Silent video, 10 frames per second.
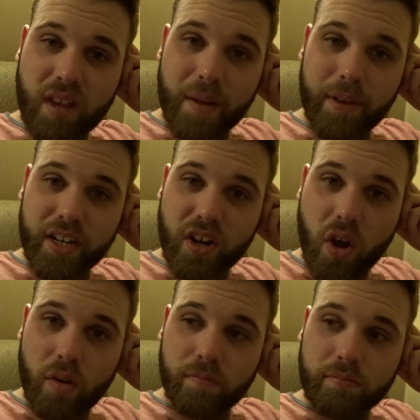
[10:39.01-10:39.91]
I'm ready to go
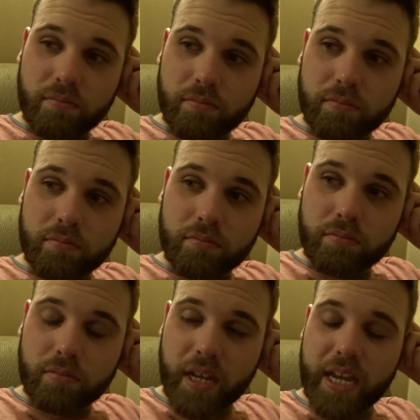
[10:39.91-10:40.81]
home.
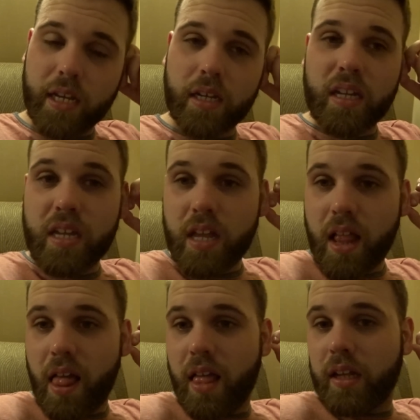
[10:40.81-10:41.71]
Like,
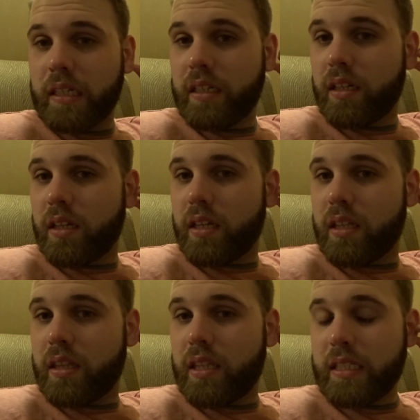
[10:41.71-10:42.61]

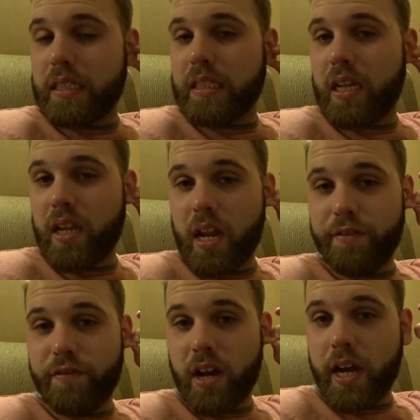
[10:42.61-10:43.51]
this is a lot
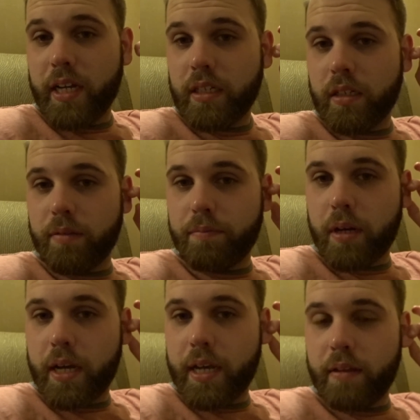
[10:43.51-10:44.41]
of fun,
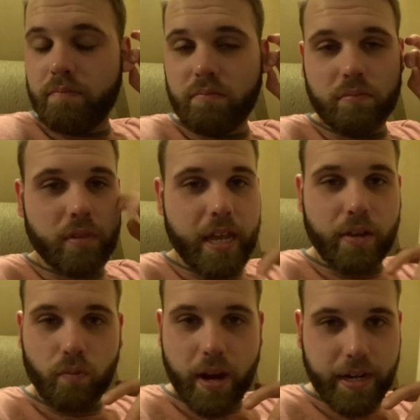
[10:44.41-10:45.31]
but
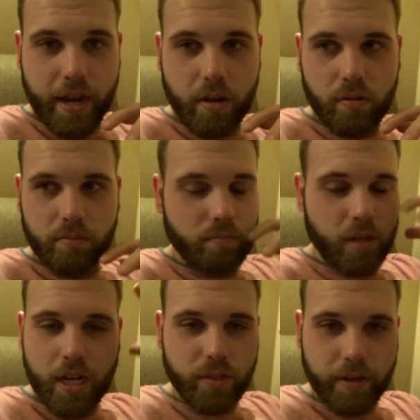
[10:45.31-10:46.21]
like right now,
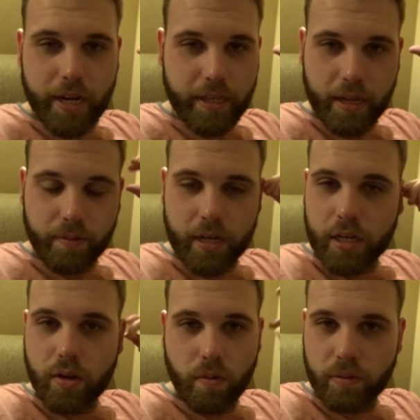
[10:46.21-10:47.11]
we're not doing anything. We
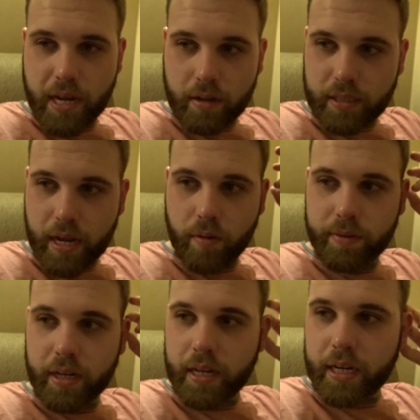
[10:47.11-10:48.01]
didn't go downtown.
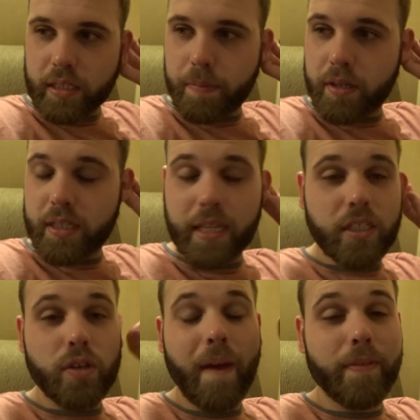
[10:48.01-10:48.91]
We didn't get experience things.
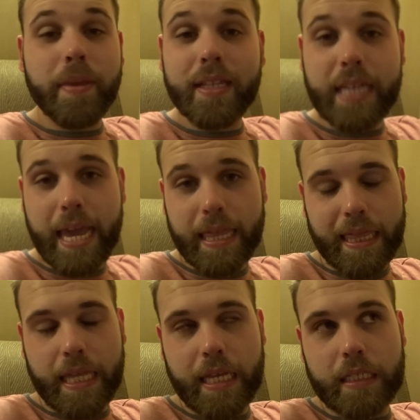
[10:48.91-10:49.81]
So you have to be able to take
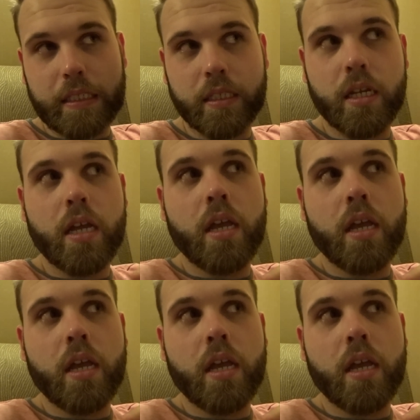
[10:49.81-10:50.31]
this